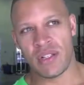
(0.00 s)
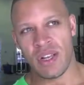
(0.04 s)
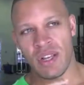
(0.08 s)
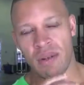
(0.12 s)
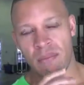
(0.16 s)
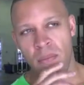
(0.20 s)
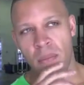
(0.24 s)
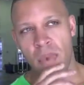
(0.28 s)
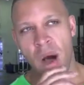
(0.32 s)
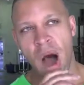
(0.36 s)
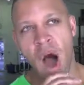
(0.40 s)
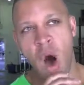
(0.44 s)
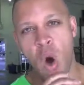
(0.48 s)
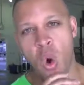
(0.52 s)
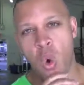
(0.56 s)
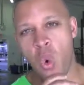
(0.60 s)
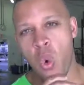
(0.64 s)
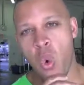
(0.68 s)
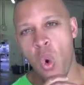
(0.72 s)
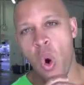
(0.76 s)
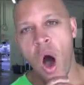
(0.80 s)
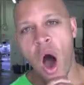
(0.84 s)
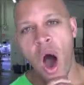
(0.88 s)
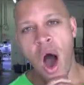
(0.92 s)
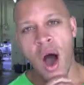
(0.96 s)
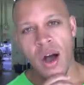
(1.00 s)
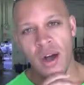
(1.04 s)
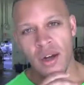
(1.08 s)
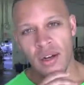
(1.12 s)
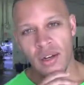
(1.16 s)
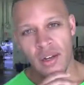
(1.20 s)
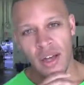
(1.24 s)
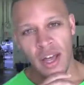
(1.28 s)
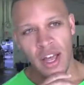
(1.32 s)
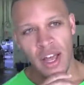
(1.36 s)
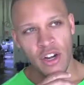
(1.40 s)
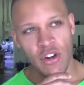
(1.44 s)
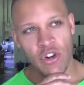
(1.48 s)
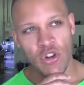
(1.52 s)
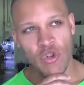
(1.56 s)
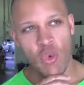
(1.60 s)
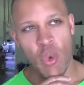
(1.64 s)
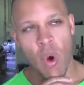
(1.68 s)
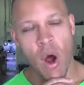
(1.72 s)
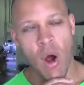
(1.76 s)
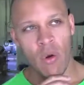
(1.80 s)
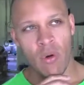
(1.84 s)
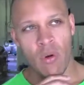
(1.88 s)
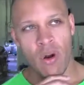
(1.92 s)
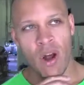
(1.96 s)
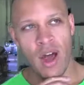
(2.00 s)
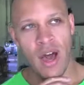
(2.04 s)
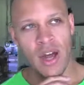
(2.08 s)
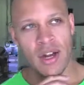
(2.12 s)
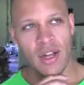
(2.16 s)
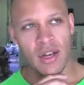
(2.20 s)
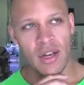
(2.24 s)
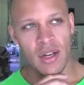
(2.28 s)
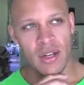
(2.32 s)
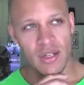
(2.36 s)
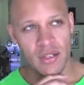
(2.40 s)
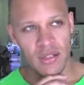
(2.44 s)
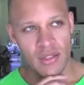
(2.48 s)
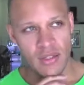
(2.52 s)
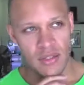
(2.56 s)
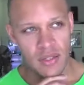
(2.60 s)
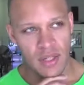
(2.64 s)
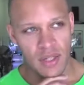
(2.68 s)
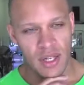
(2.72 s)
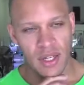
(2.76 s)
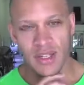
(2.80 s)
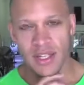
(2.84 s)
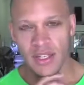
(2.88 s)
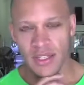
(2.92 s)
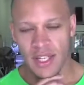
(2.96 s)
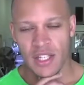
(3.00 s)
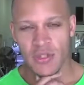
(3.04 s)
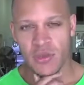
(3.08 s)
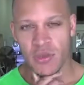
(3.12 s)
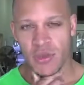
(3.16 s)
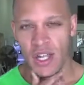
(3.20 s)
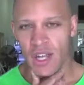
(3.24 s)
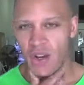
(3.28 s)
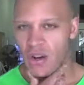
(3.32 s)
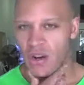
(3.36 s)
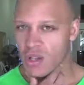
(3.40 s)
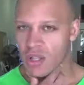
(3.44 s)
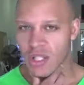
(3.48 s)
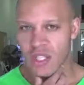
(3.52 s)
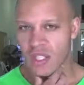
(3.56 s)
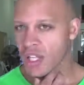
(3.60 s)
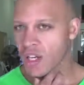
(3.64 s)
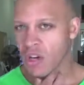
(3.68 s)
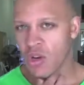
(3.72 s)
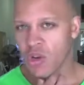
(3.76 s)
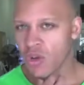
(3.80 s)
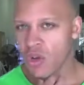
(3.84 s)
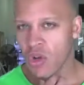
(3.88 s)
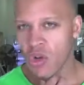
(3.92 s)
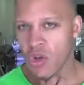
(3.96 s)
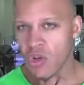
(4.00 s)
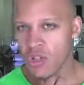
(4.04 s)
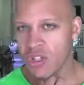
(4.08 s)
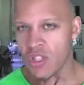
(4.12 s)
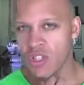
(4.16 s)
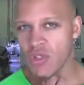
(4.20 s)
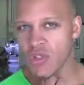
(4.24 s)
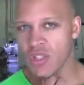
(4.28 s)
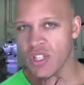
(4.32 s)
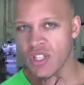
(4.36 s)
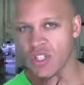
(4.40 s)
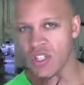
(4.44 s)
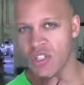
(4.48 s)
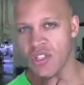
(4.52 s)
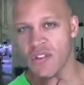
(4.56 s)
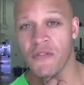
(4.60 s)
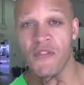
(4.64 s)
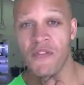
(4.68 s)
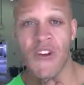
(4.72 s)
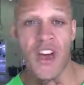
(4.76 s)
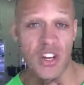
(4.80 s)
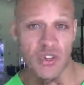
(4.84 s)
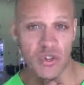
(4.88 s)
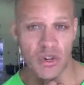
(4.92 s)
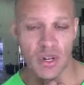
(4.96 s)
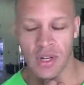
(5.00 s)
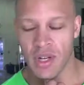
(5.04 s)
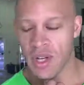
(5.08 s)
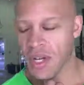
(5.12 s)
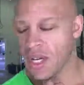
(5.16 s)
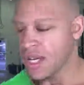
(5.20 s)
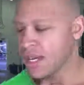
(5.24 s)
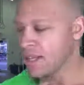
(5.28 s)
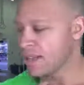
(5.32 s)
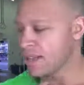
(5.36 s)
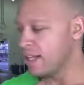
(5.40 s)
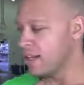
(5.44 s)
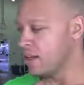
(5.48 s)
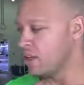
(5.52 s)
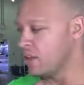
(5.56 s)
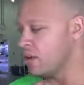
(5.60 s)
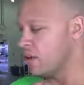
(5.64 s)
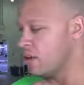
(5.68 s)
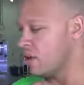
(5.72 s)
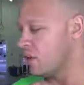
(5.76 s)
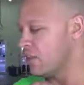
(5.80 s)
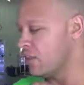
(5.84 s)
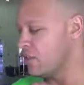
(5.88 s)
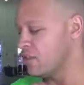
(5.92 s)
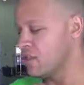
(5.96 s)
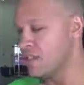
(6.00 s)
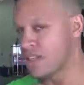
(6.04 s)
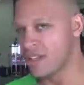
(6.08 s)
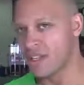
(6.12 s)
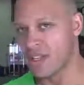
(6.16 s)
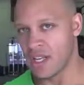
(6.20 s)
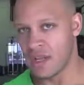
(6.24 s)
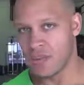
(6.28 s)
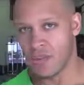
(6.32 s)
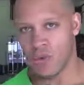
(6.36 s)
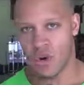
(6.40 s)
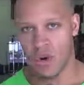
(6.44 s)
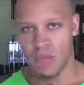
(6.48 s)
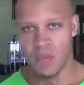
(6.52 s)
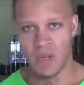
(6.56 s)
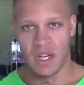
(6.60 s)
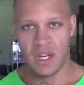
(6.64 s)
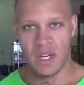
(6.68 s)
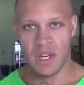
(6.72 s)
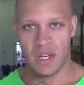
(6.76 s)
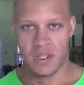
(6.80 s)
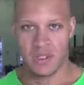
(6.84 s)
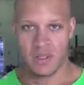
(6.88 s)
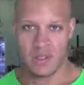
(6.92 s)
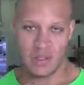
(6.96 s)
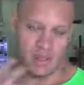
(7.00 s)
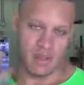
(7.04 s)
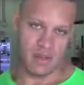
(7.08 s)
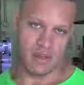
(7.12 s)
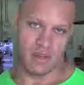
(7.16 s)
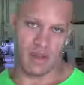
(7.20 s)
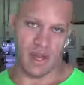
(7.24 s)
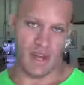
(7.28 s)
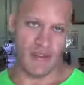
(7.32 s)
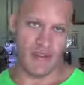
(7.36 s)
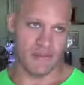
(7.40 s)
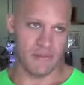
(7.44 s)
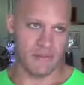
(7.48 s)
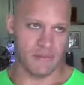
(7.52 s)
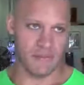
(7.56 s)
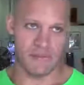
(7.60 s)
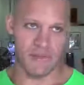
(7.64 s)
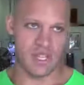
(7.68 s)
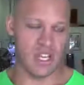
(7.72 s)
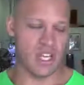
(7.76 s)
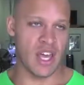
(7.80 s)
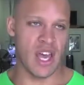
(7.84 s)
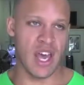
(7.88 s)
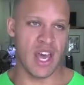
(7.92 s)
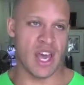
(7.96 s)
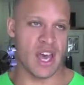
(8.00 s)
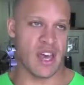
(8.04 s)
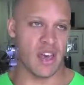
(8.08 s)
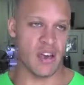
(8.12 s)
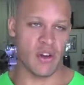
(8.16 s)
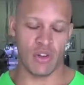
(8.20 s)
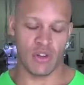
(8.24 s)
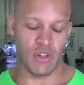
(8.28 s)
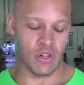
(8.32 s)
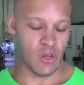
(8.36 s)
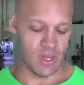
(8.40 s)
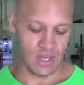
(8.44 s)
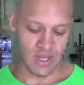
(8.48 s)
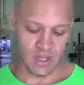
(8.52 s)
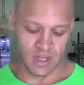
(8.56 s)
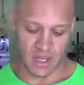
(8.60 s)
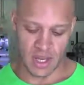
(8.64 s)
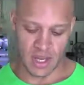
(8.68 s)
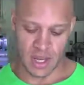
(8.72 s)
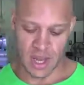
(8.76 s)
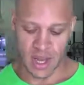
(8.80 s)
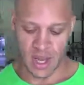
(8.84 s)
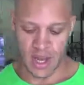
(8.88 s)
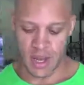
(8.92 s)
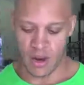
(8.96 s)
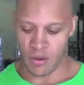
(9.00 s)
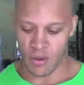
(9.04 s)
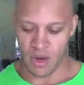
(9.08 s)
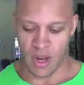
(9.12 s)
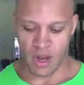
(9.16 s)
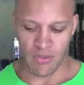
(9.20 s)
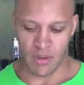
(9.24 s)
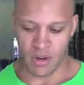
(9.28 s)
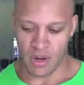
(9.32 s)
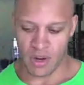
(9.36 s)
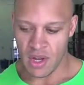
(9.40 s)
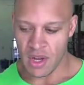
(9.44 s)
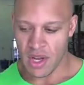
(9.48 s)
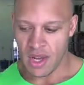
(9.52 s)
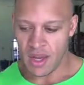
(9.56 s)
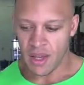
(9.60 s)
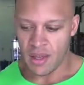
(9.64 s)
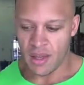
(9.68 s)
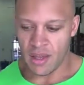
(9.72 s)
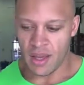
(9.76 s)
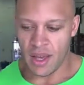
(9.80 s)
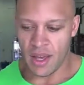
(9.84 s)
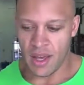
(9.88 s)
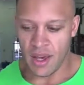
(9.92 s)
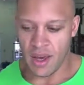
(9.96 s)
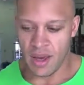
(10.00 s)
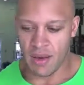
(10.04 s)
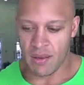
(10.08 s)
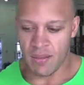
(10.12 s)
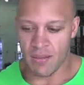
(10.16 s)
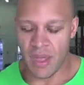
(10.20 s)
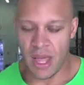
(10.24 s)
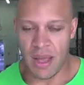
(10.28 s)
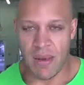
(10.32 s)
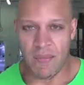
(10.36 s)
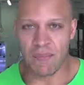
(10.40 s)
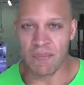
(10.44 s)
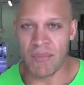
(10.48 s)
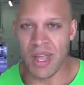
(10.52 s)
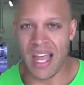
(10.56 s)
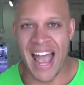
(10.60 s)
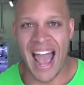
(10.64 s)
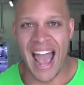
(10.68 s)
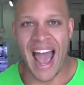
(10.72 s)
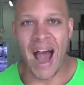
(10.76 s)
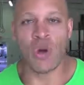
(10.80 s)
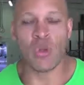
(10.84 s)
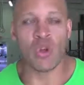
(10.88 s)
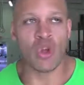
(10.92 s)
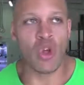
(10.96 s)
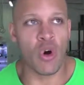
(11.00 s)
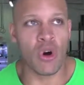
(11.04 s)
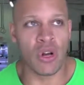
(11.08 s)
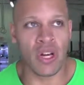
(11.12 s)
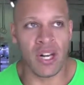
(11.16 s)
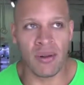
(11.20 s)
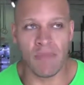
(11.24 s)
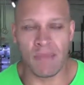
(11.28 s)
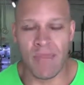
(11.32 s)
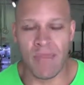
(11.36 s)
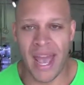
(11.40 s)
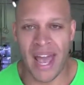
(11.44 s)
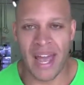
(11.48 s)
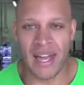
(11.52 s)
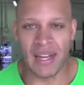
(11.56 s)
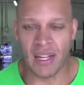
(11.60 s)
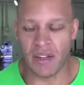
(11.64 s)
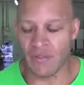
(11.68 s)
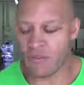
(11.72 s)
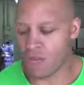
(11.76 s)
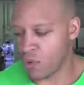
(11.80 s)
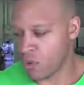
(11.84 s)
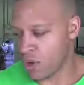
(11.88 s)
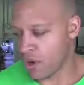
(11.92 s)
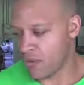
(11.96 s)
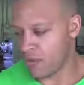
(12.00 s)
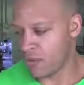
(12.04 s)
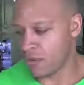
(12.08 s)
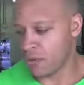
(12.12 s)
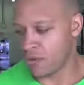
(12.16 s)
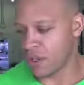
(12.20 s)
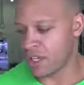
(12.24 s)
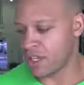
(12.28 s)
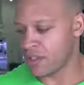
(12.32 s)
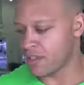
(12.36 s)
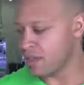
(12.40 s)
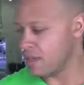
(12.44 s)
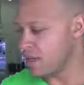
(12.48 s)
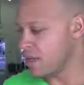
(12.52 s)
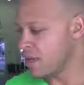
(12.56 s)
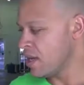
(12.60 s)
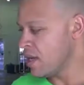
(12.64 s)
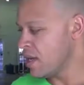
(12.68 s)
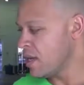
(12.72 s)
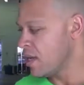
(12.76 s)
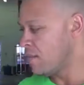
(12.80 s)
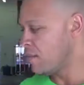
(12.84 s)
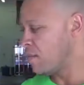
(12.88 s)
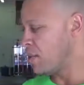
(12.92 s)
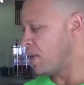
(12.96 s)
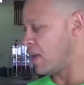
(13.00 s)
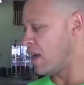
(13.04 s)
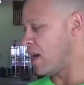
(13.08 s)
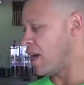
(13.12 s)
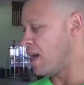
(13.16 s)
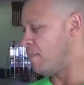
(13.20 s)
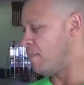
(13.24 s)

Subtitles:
Ma Huang and Guarana. I think that's what they called it. They no longer use this as ephedra. They no longer use this anymore because, the FDA or USDA or whatever, they outlawed it, banned it for whatever reason. But